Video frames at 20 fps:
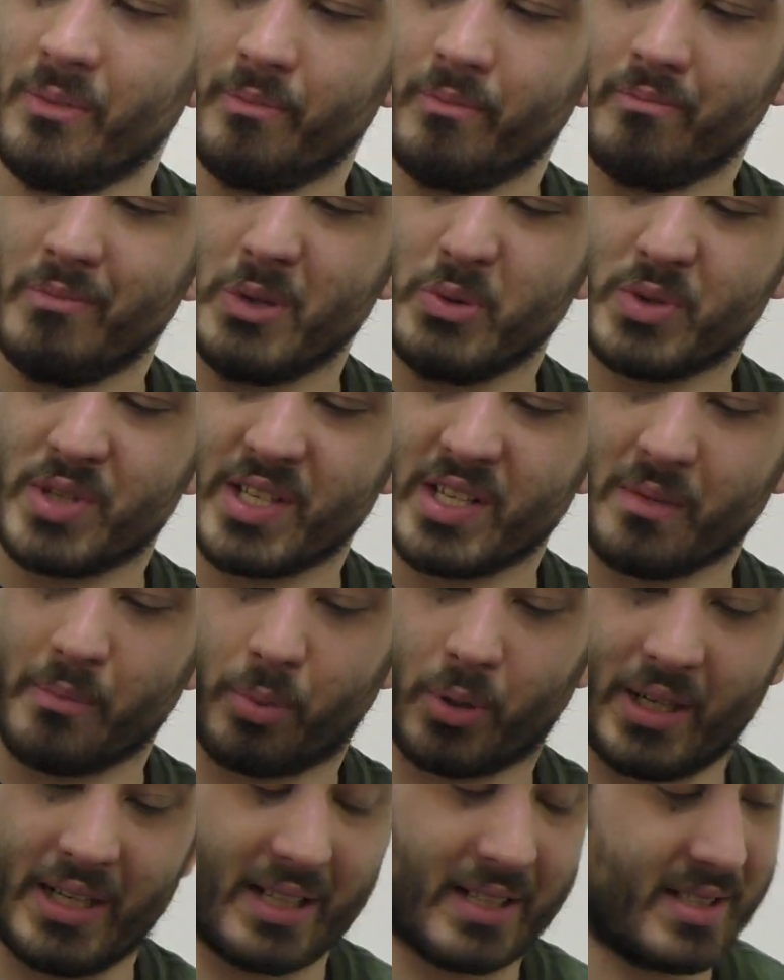museum
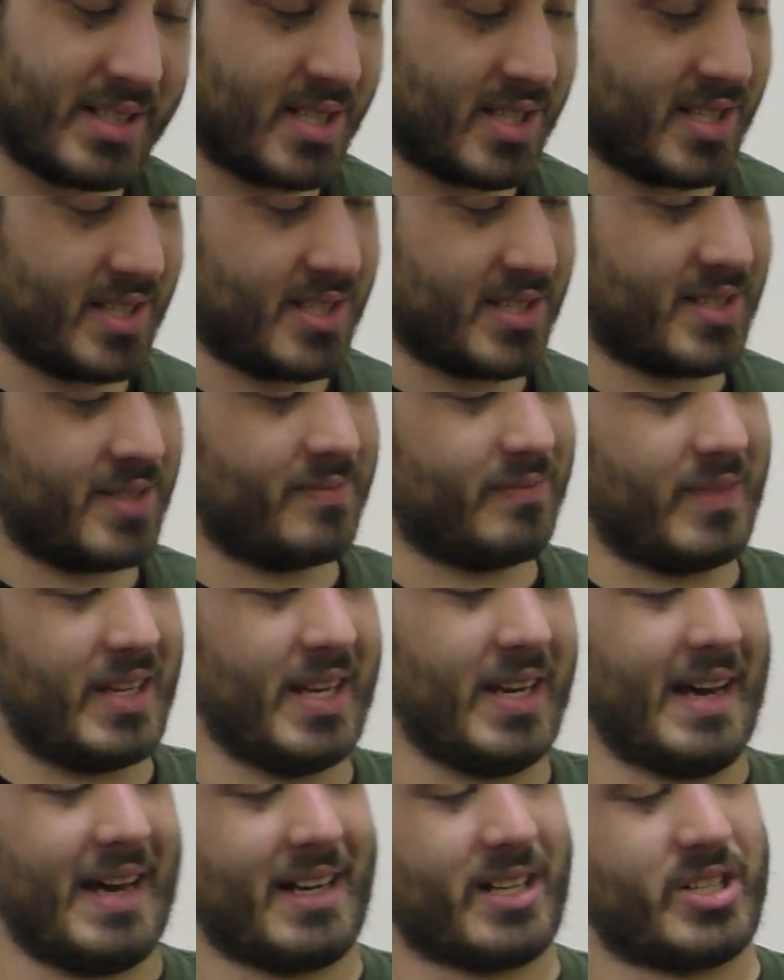practice
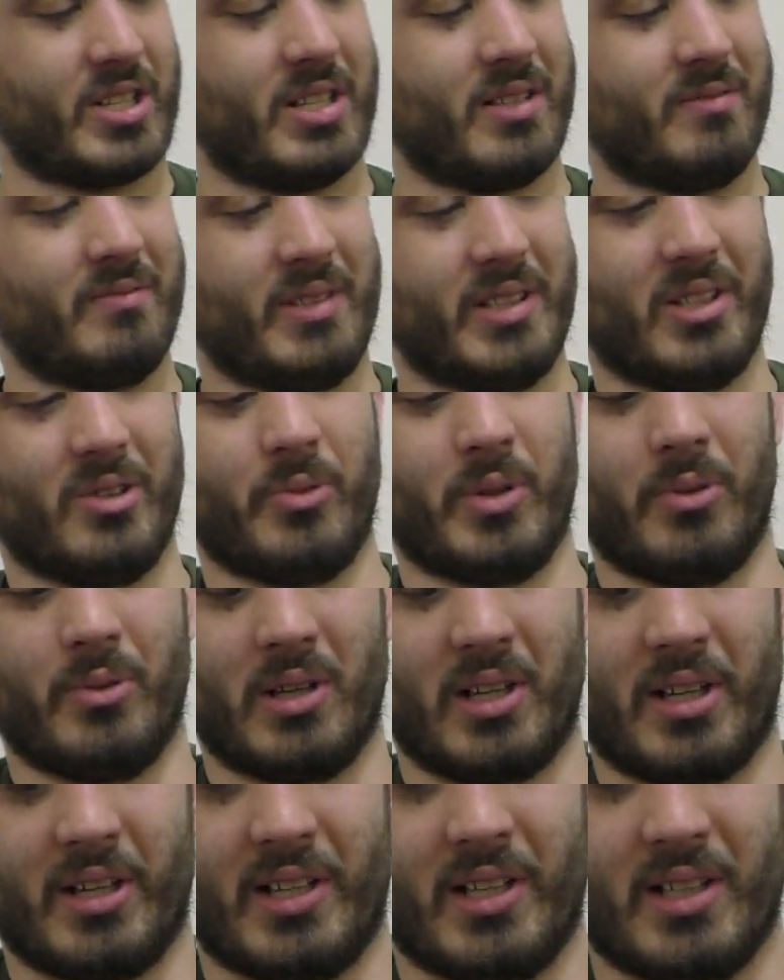in action. We
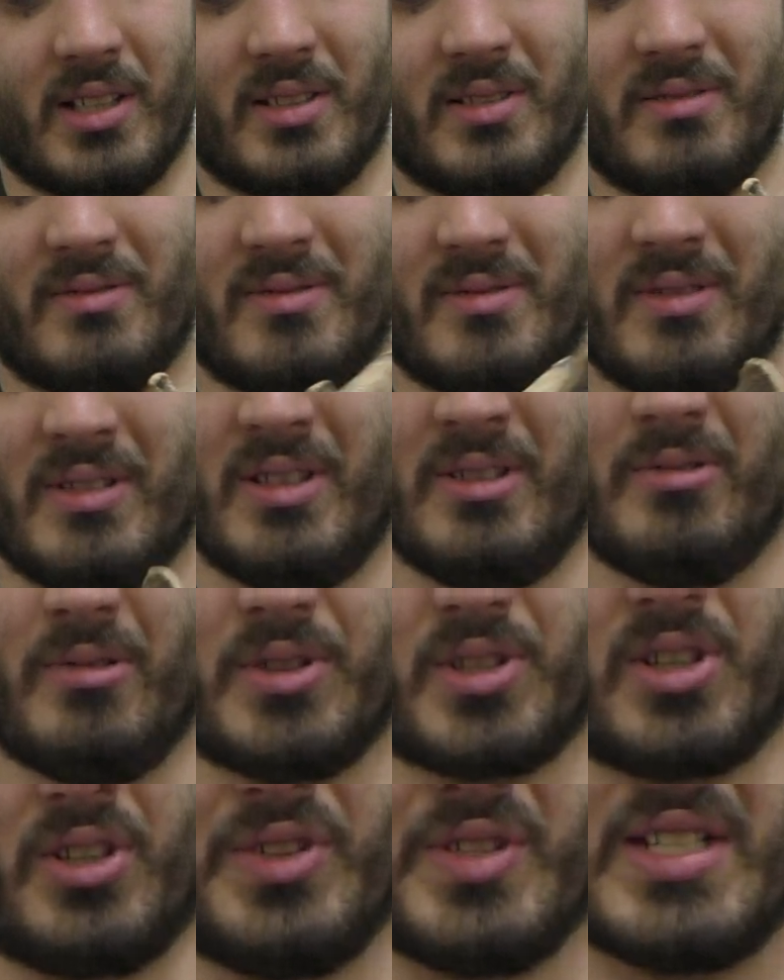were gonna,
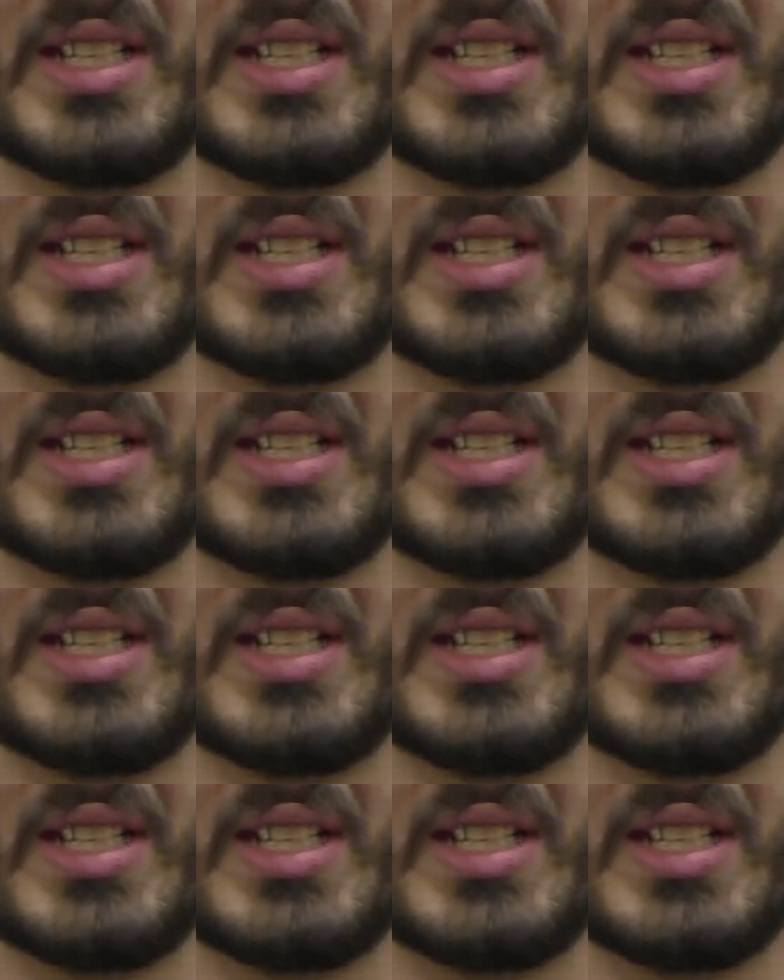what's called